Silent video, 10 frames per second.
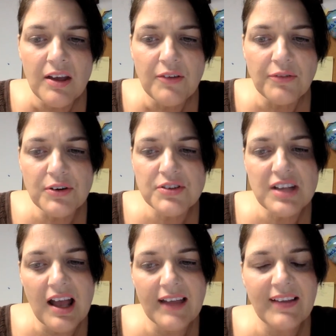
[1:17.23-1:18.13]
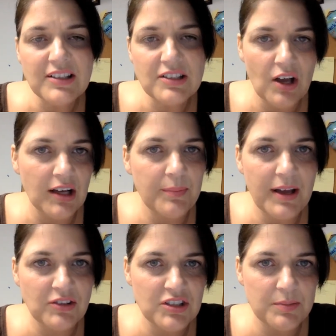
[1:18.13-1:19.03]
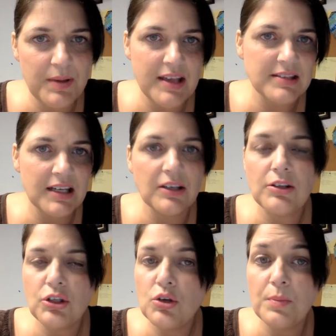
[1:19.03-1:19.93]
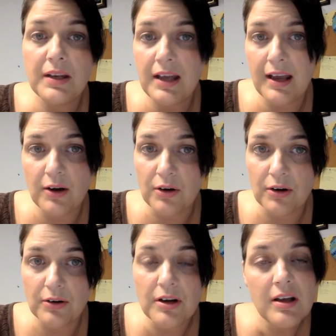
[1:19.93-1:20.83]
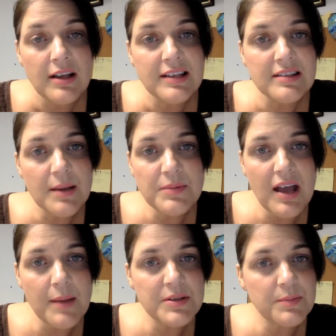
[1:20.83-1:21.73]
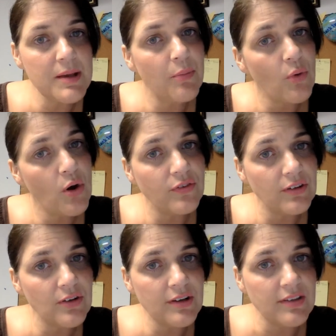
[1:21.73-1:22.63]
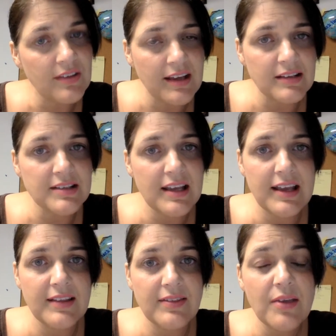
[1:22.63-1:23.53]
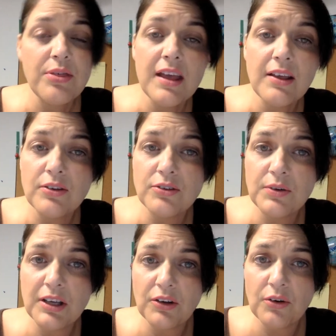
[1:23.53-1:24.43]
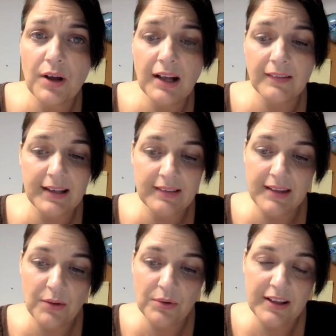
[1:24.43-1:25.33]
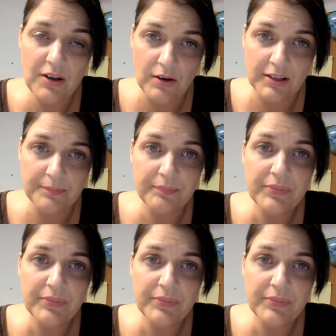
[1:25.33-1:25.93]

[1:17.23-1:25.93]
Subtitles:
First, I'd like to talk about just basic human error. Sometimes people overlook things and they think they're doing it correctly and they really aren't.